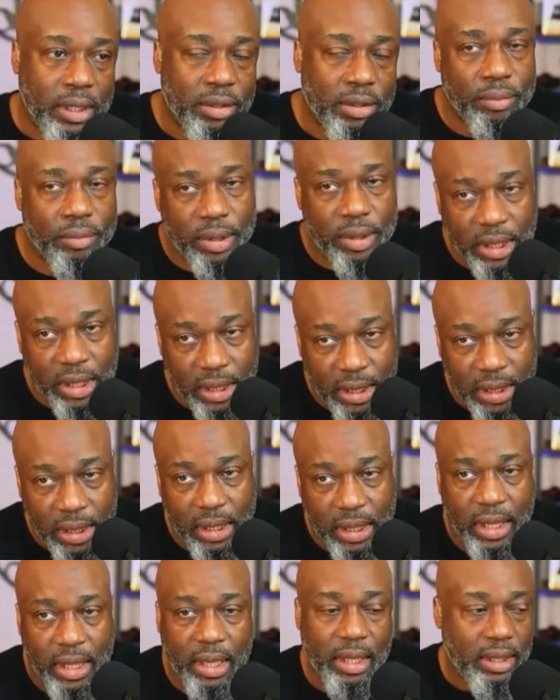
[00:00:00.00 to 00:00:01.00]
to really
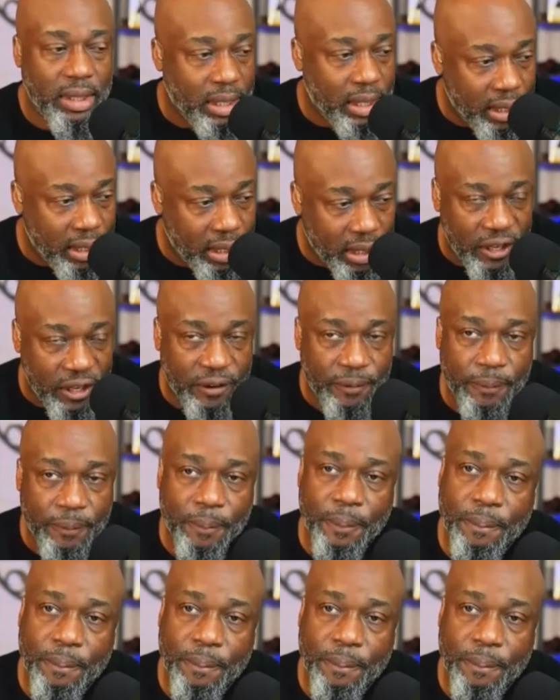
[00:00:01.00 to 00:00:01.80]
kind of dig in